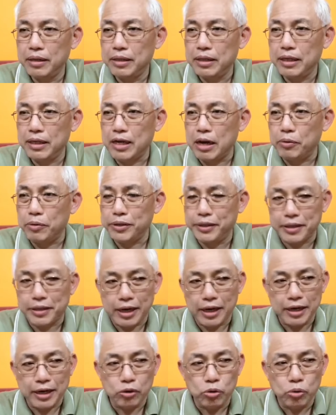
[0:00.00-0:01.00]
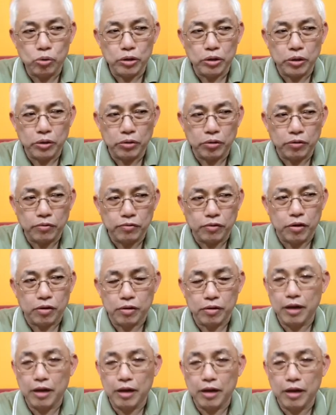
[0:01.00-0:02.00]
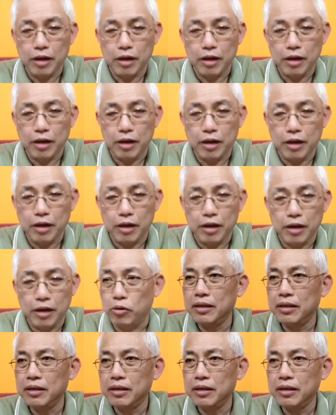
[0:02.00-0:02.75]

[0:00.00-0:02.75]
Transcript: SICA was signed in 2004, if I'm not wrong.